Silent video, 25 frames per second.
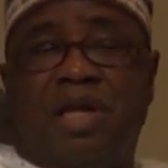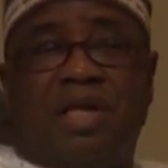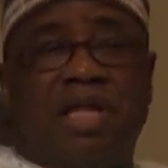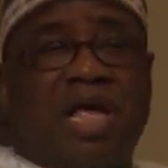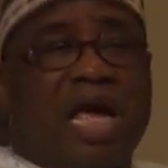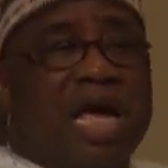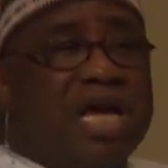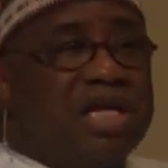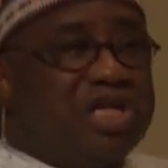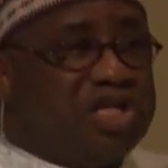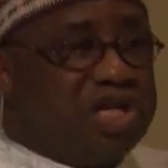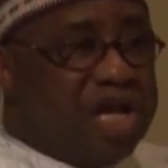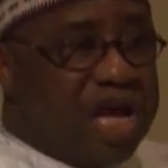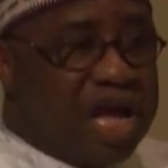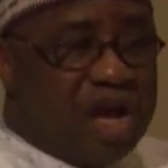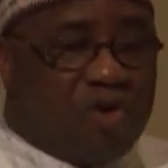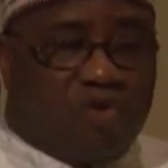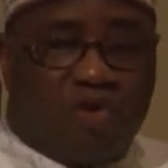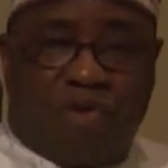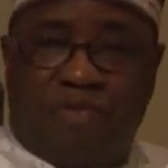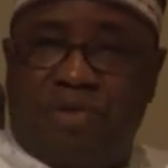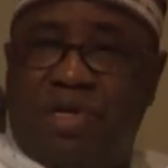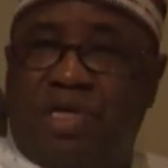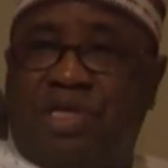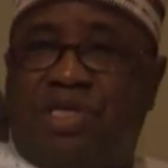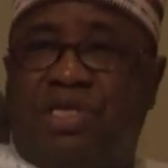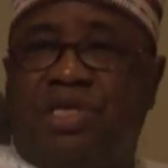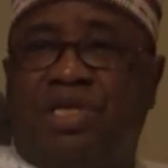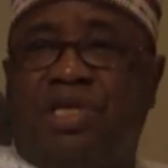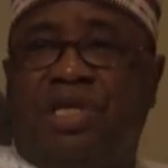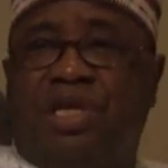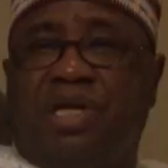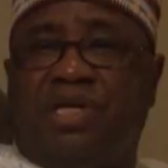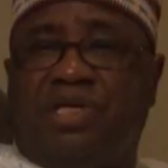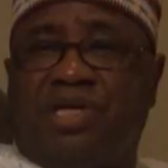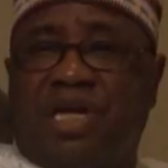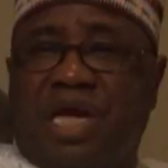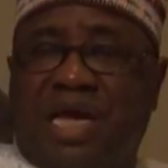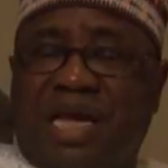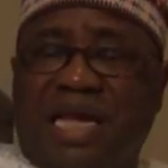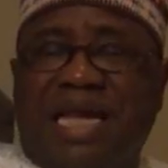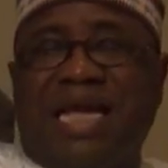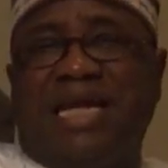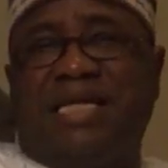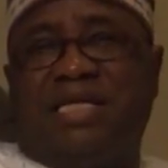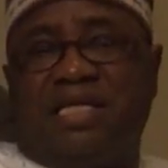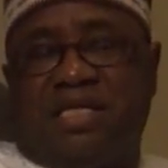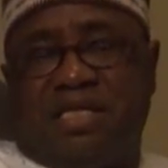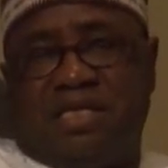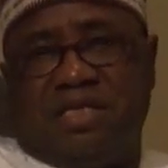The entire community is
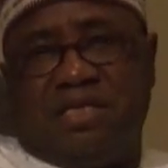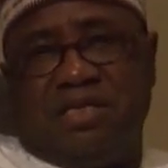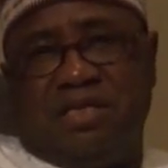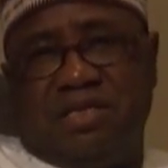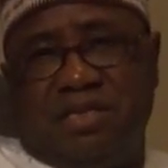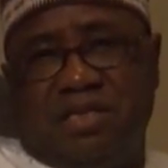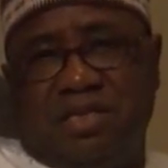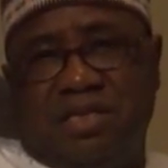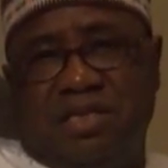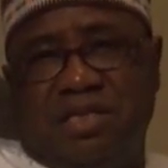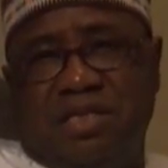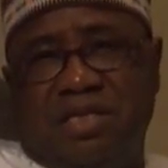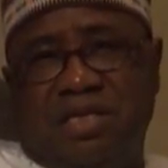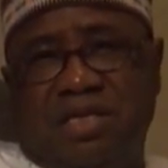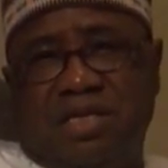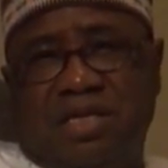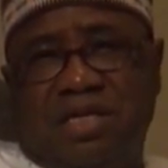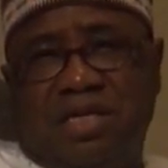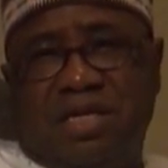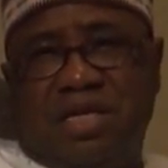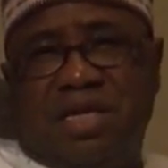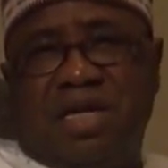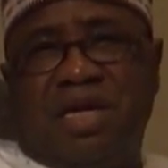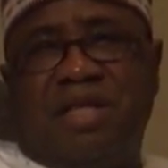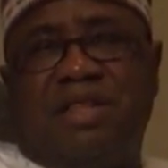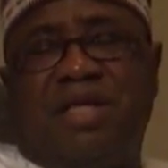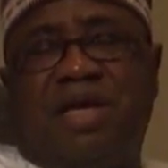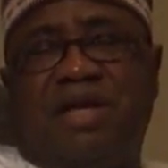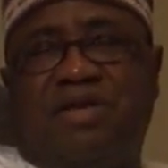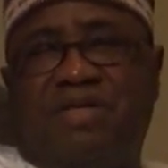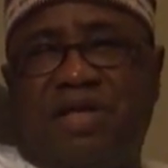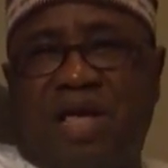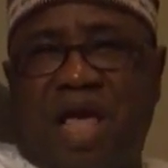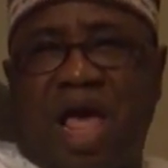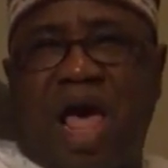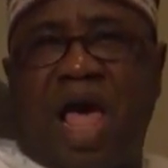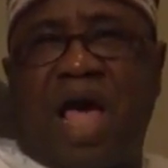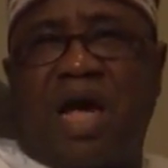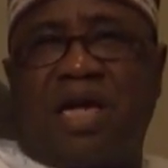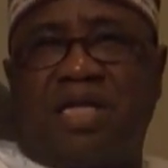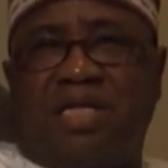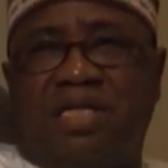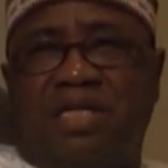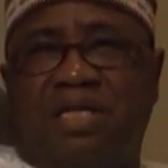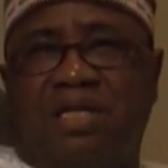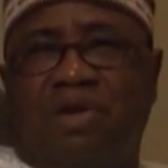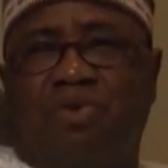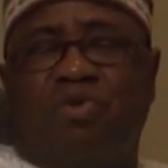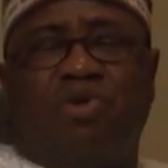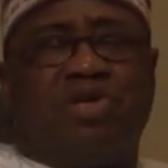elated that the
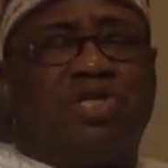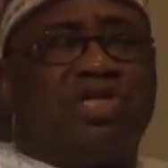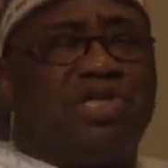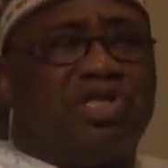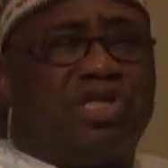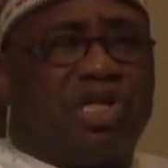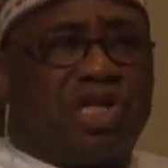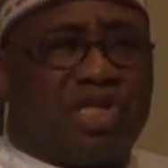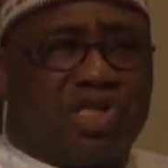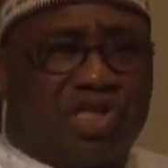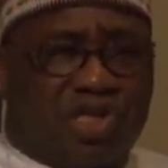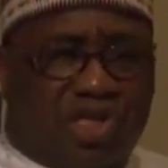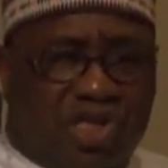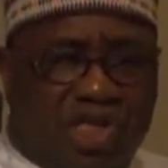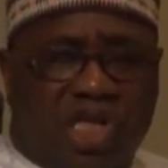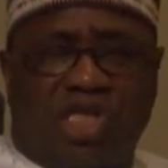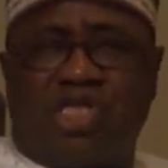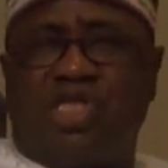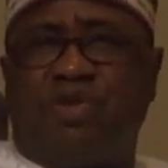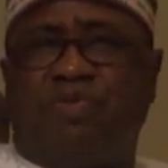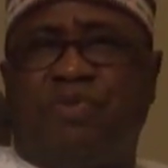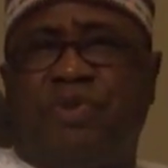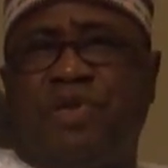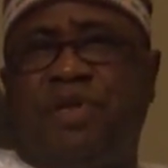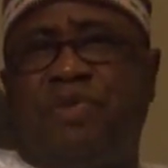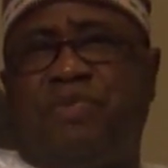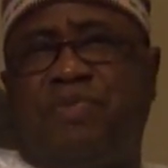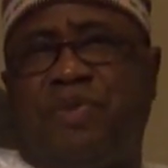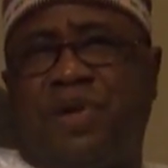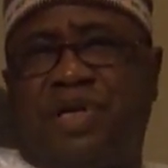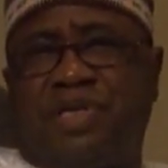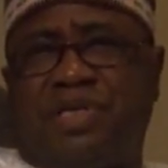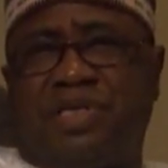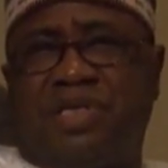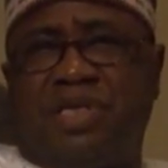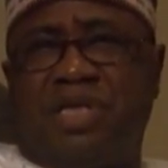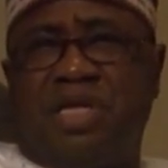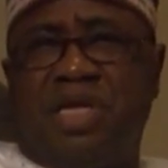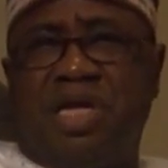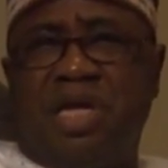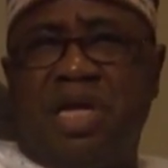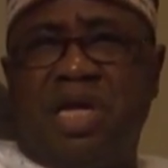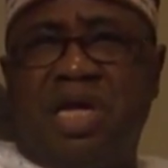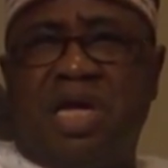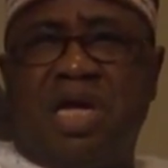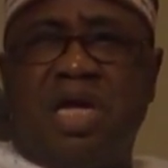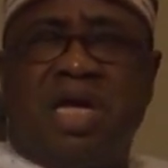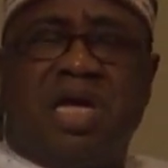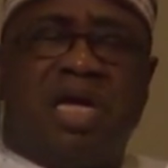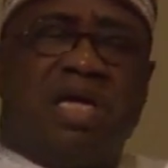Act was successfully passed.
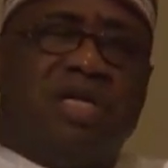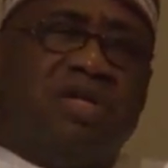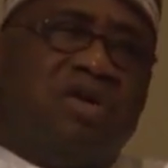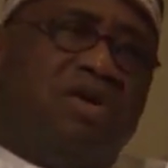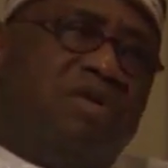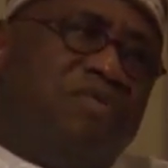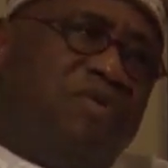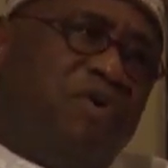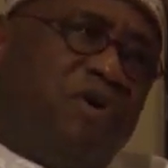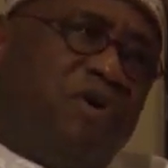Don't